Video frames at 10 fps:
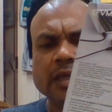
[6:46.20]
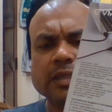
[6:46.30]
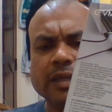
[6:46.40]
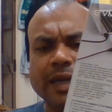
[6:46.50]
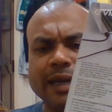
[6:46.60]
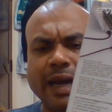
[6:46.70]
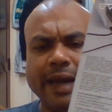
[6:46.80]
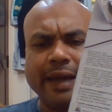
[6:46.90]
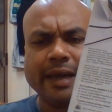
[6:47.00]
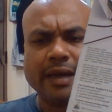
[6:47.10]
Then
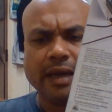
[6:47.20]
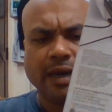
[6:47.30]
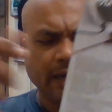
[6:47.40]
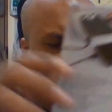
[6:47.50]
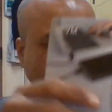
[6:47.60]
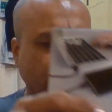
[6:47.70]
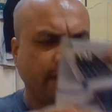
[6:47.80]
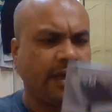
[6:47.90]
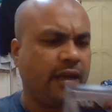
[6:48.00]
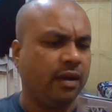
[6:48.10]

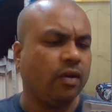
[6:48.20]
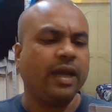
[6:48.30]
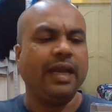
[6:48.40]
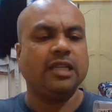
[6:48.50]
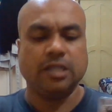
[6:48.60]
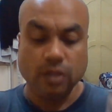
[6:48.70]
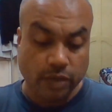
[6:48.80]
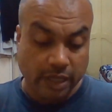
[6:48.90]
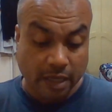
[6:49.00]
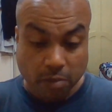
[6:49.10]
okay, let's do
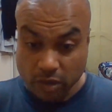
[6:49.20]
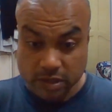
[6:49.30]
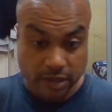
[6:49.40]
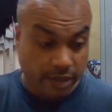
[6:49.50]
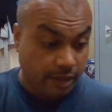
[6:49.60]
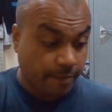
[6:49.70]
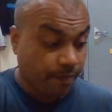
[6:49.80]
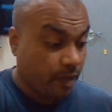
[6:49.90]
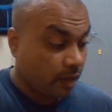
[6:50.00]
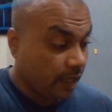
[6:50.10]
the unboxing here.
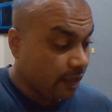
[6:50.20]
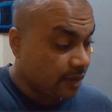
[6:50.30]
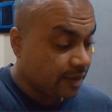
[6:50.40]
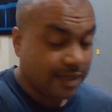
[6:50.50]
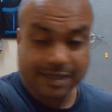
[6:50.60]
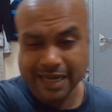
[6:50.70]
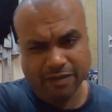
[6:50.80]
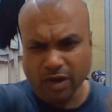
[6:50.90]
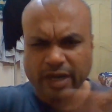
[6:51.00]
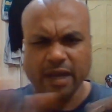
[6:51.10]
Okay, it's interesting. I've
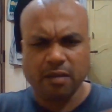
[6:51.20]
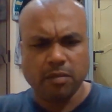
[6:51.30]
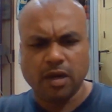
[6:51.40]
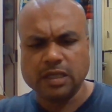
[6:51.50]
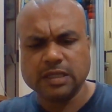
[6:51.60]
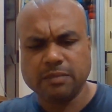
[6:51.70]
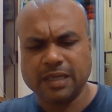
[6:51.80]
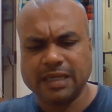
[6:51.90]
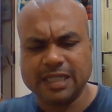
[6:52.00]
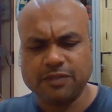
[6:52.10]
already unboxed,
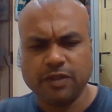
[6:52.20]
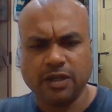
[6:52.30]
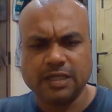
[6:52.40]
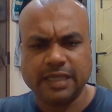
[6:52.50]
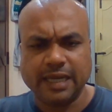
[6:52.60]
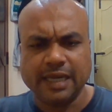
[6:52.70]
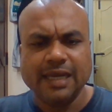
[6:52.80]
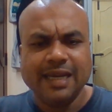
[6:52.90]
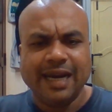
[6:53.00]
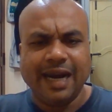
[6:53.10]
but just for your sake,
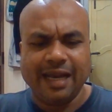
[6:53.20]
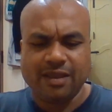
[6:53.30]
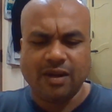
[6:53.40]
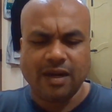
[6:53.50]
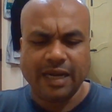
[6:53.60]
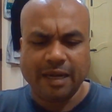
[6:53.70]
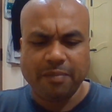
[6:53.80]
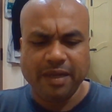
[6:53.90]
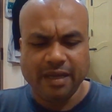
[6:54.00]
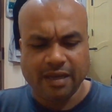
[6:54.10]
I thought let
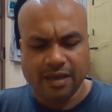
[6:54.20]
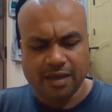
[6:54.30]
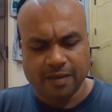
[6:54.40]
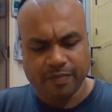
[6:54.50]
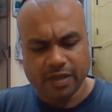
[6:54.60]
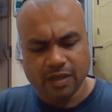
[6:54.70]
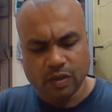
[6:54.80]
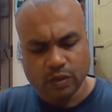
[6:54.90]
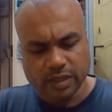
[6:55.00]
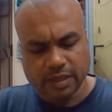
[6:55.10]
me
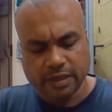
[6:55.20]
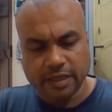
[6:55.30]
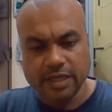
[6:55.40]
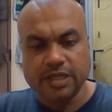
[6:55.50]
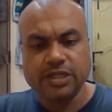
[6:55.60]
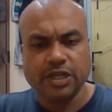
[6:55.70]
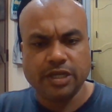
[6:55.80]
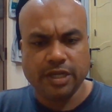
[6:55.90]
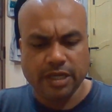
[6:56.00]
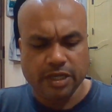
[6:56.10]
do the
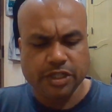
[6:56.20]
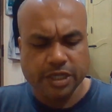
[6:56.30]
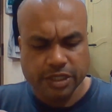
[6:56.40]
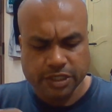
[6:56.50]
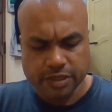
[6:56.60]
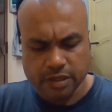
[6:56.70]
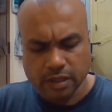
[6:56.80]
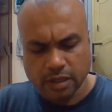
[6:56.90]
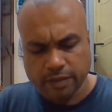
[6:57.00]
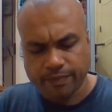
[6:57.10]
initiation
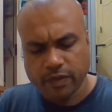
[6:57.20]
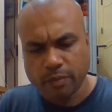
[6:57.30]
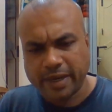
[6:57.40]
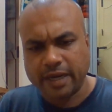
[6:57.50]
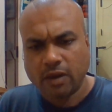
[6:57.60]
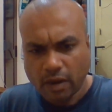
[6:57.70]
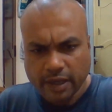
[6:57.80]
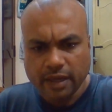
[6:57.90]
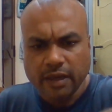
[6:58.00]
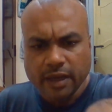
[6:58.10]
by
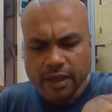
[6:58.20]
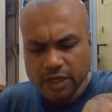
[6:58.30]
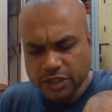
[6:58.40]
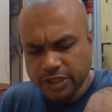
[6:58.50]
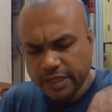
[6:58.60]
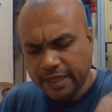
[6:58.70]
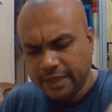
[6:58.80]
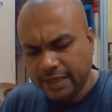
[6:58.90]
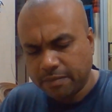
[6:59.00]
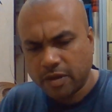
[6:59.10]
talking initially and
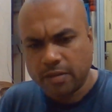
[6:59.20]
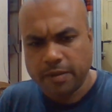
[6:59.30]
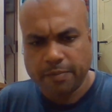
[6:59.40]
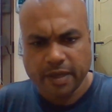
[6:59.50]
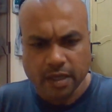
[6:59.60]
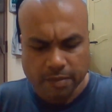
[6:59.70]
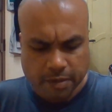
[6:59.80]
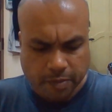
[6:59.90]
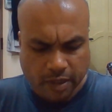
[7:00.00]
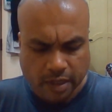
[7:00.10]
then probably picking up
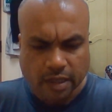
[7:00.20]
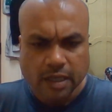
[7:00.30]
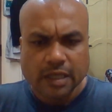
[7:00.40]
the product.